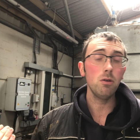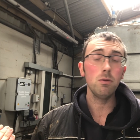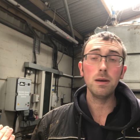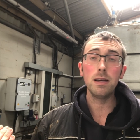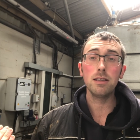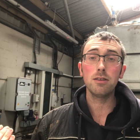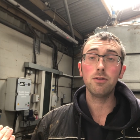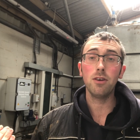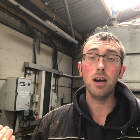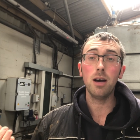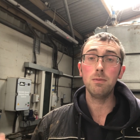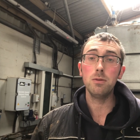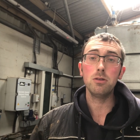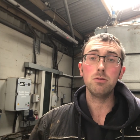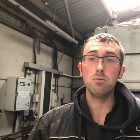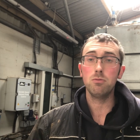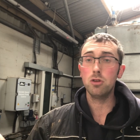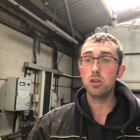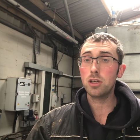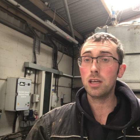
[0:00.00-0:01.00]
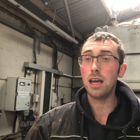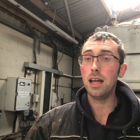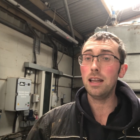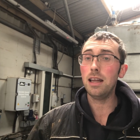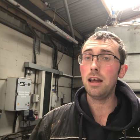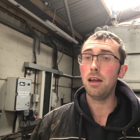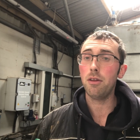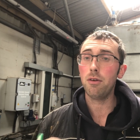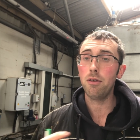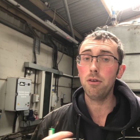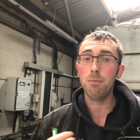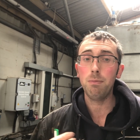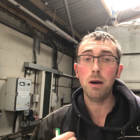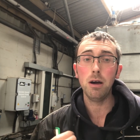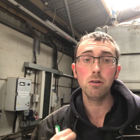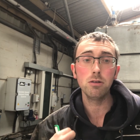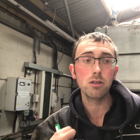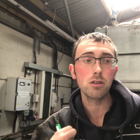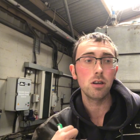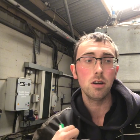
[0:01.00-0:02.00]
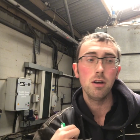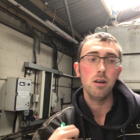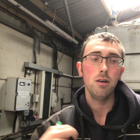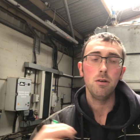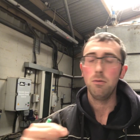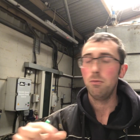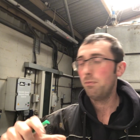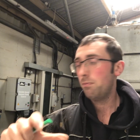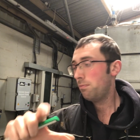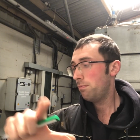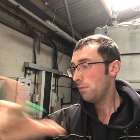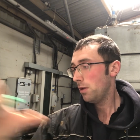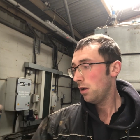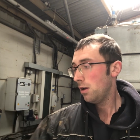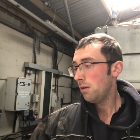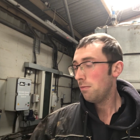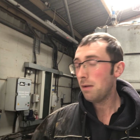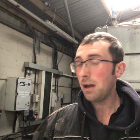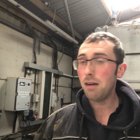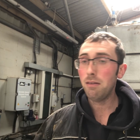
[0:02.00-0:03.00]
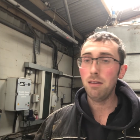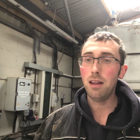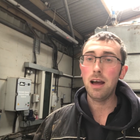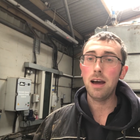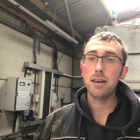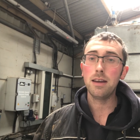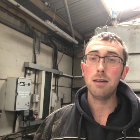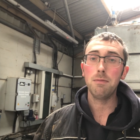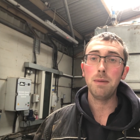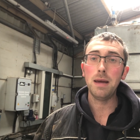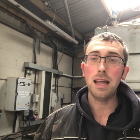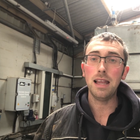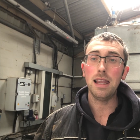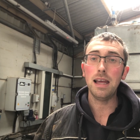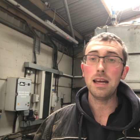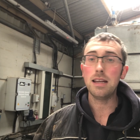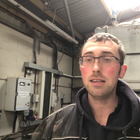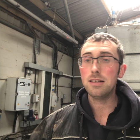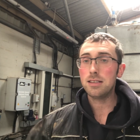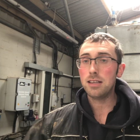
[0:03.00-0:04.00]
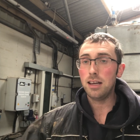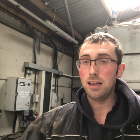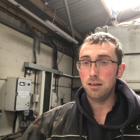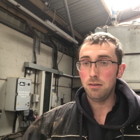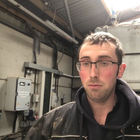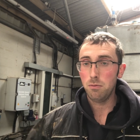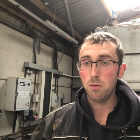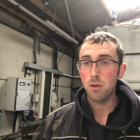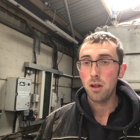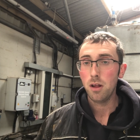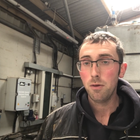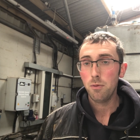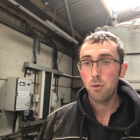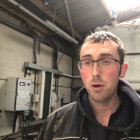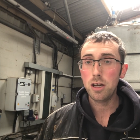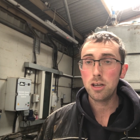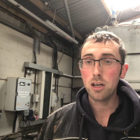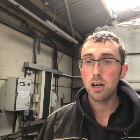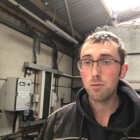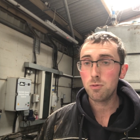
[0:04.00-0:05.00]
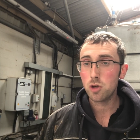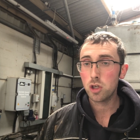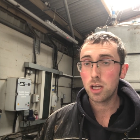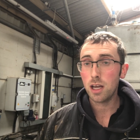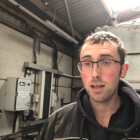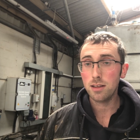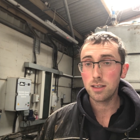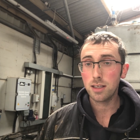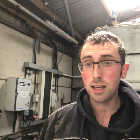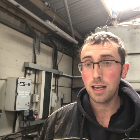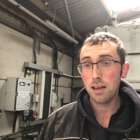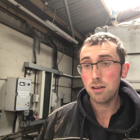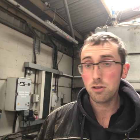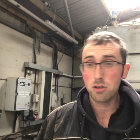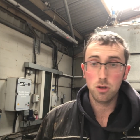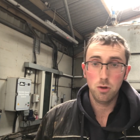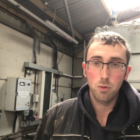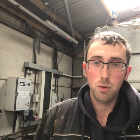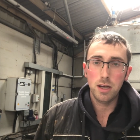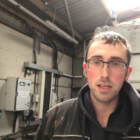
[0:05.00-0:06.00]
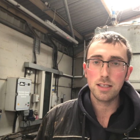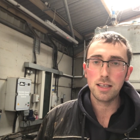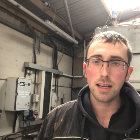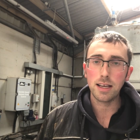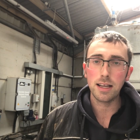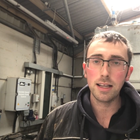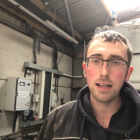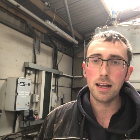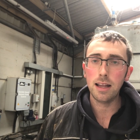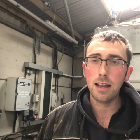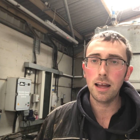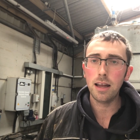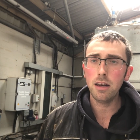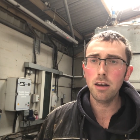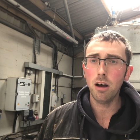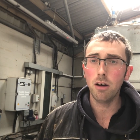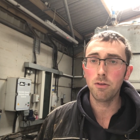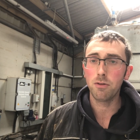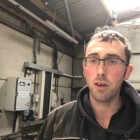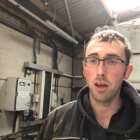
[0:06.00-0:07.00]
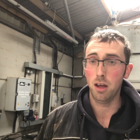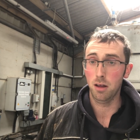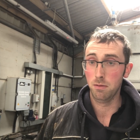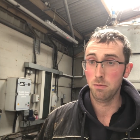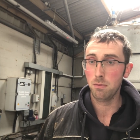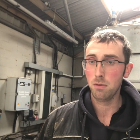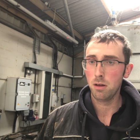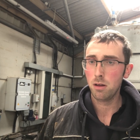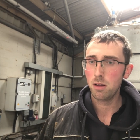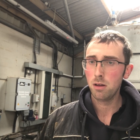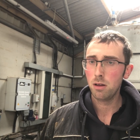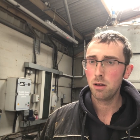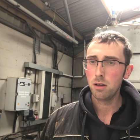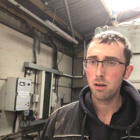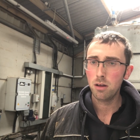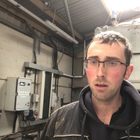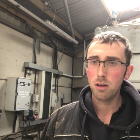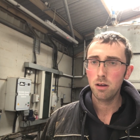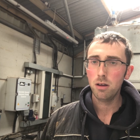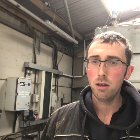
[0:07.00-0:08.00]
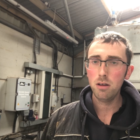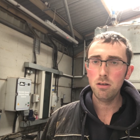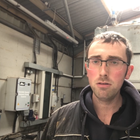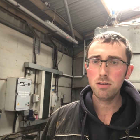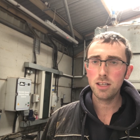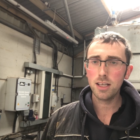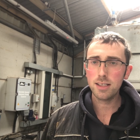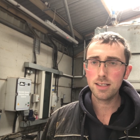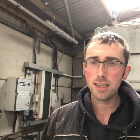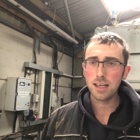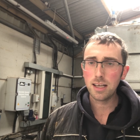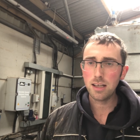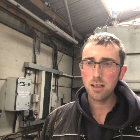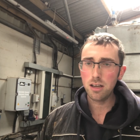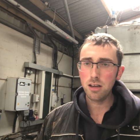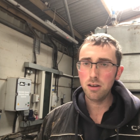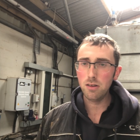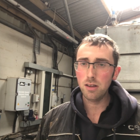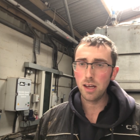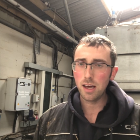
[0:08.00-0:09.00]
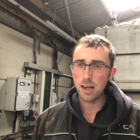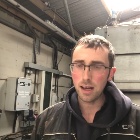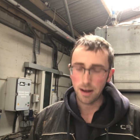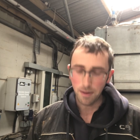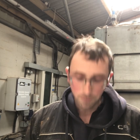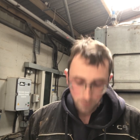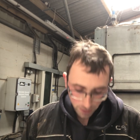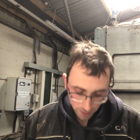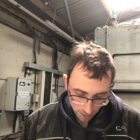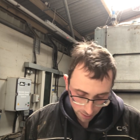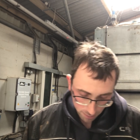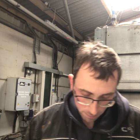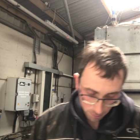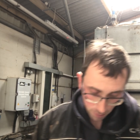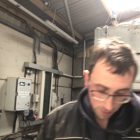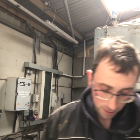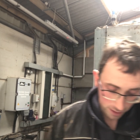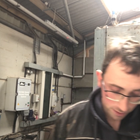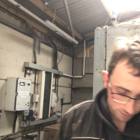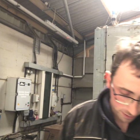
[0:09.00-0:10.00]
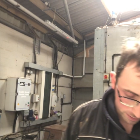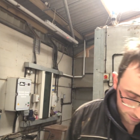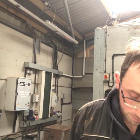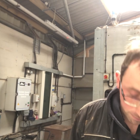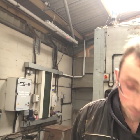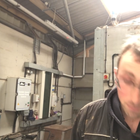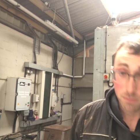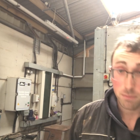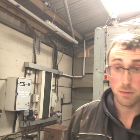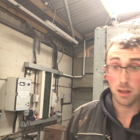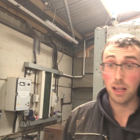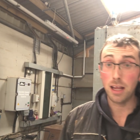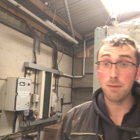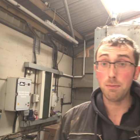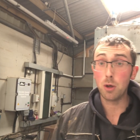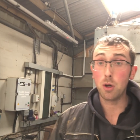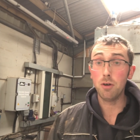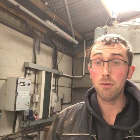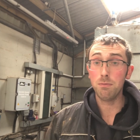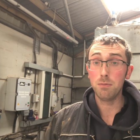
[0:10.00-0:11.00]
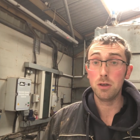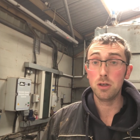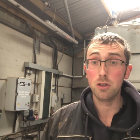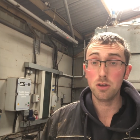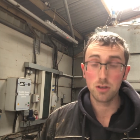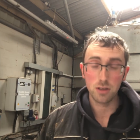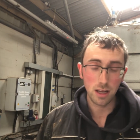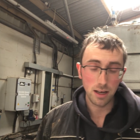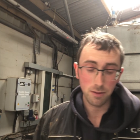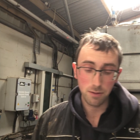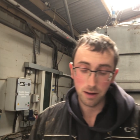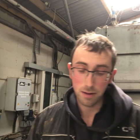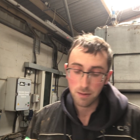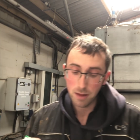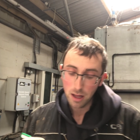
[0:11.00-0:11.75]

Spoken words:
as farmers just get a letter through post outlining a bit of land saying, "We're Derbyshire County Council, we're taking that land off you." Who says they can do that? But anyway, the Labour government does anyway.